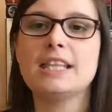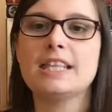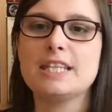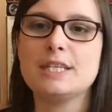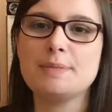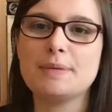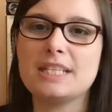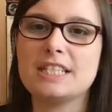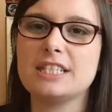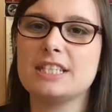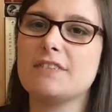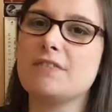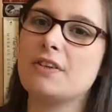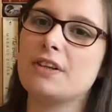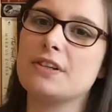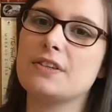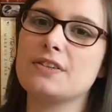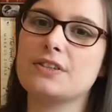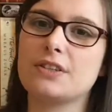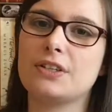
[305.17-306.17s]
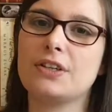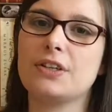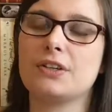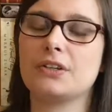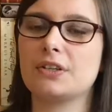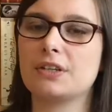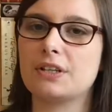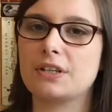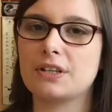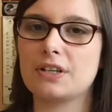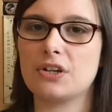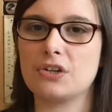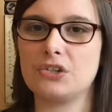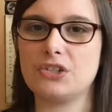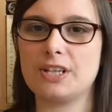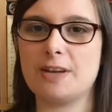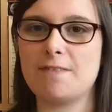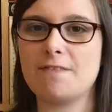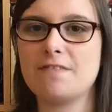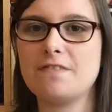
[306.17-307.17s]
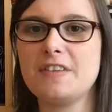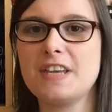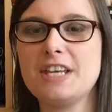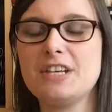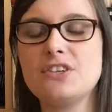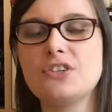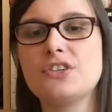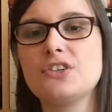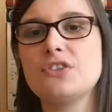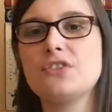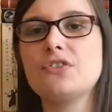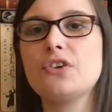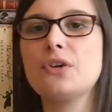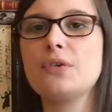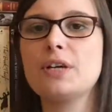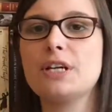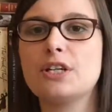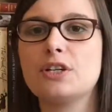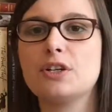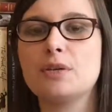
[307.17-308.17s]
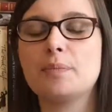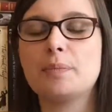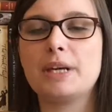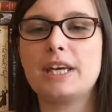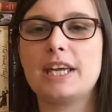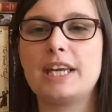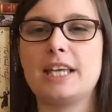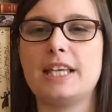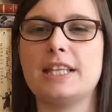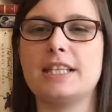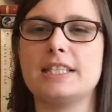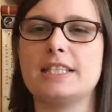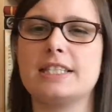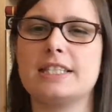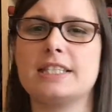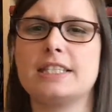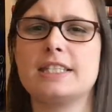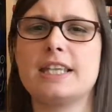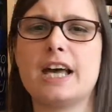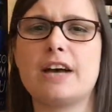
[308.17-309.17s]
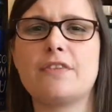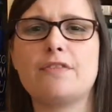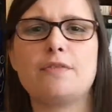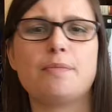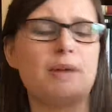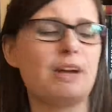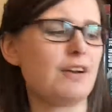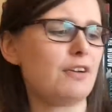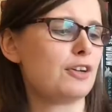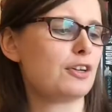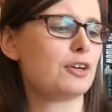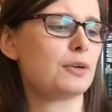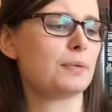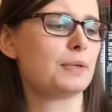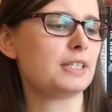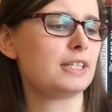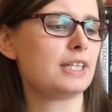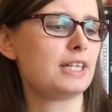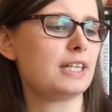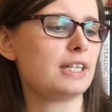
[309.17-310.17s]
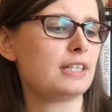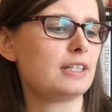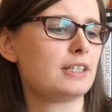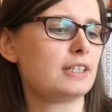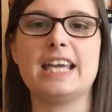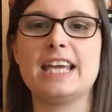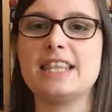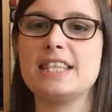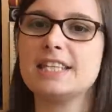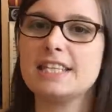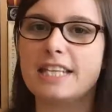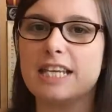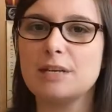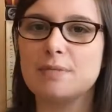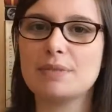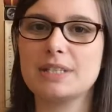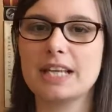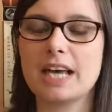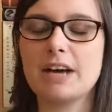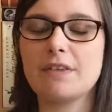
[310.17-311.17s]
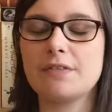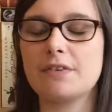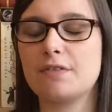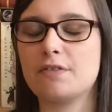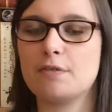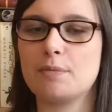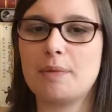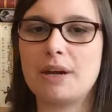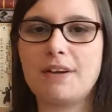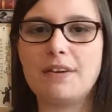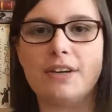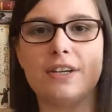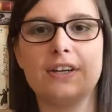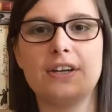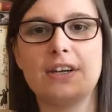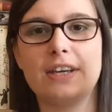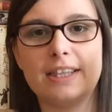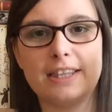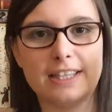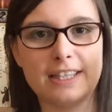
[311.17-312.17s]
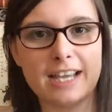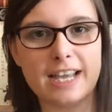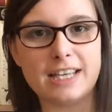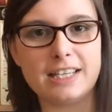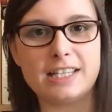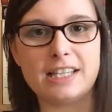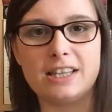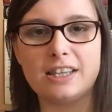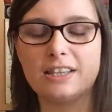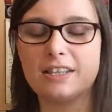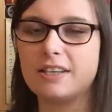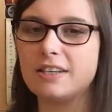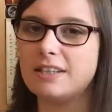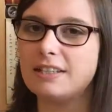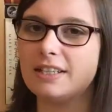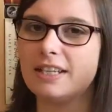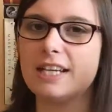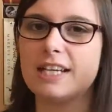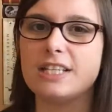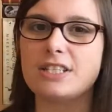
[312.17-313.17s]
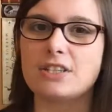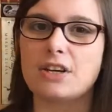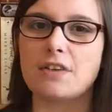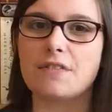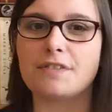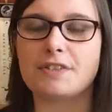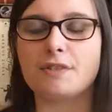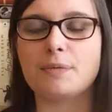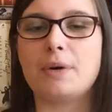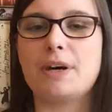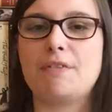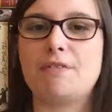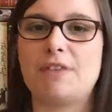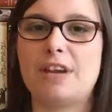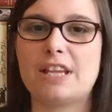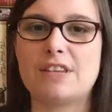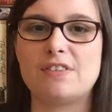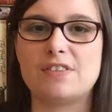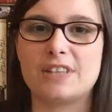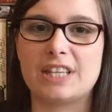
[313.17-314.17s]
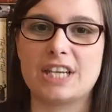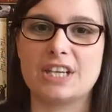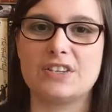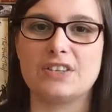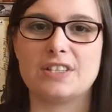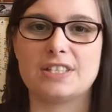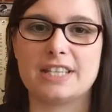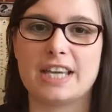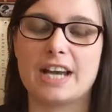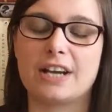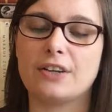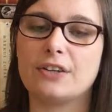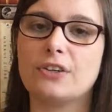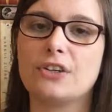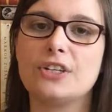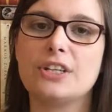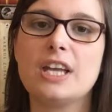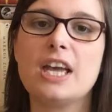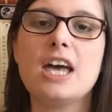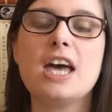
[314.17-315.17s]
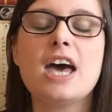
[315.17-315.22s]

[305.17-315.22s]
This basically follows a young girl called Gem Finch growing up in South America, was it? Yeah, the deep south of America in the 1930s, so obviously where race relations aren't good.